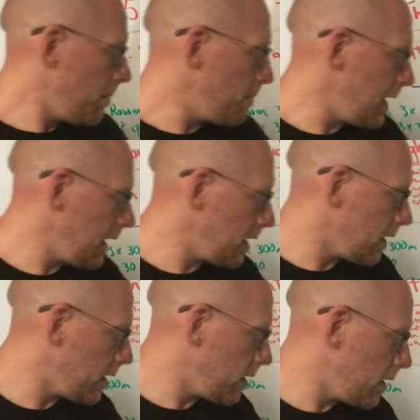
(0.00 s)
Meaning,
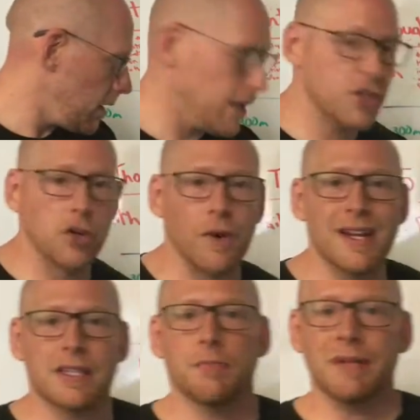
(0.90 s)
it's
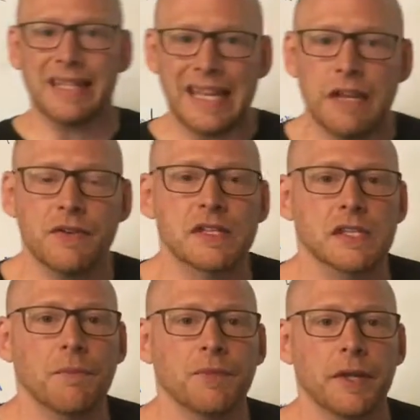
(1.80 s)
great to believe in
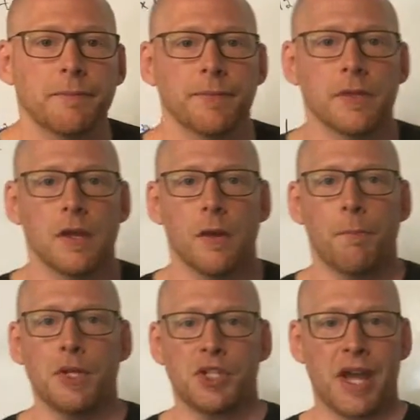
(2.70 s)
something,
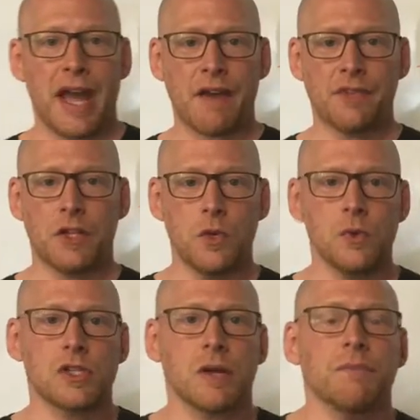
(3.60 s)
but you have to do
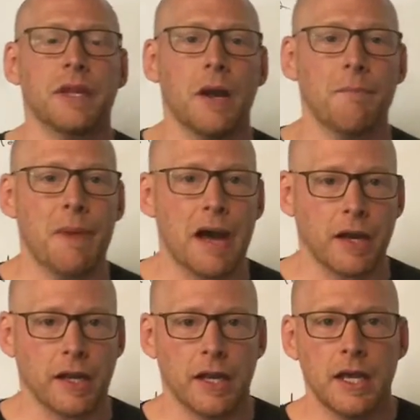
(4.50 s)
something about
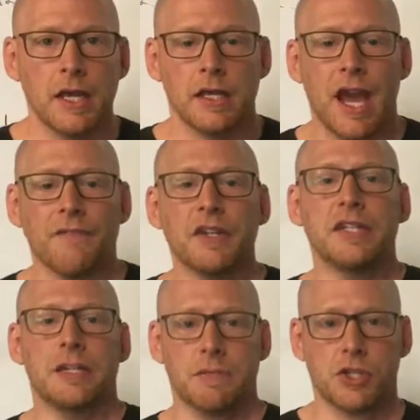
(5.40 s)
it. You have to
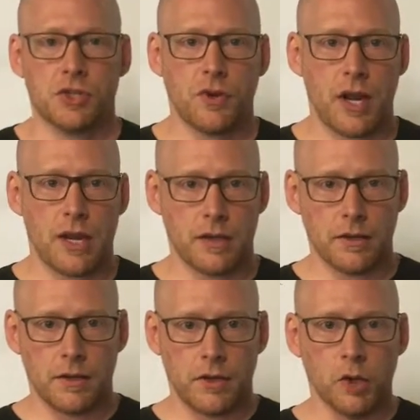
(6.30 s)
demonstrate
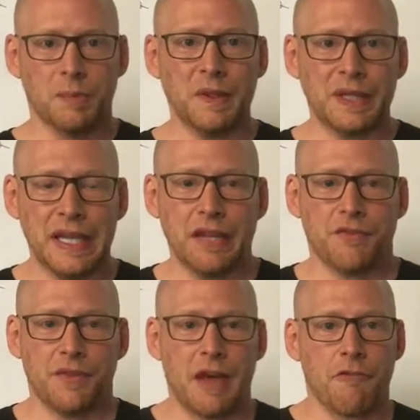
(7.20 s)
your
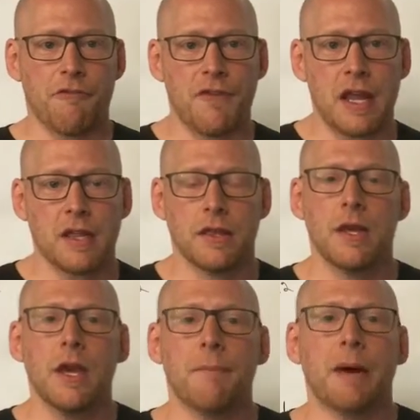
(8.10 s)
belief, that
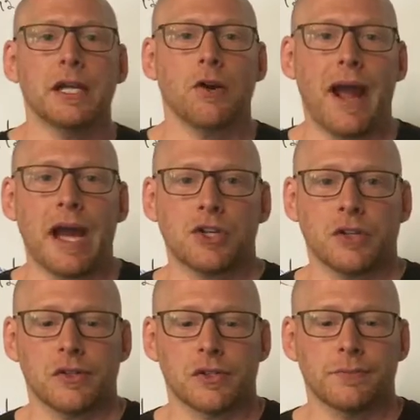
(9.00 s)
faith, by your
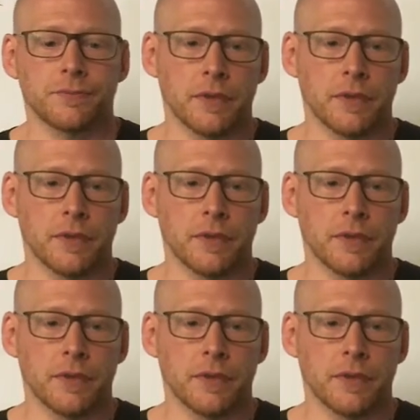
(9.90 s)
actions.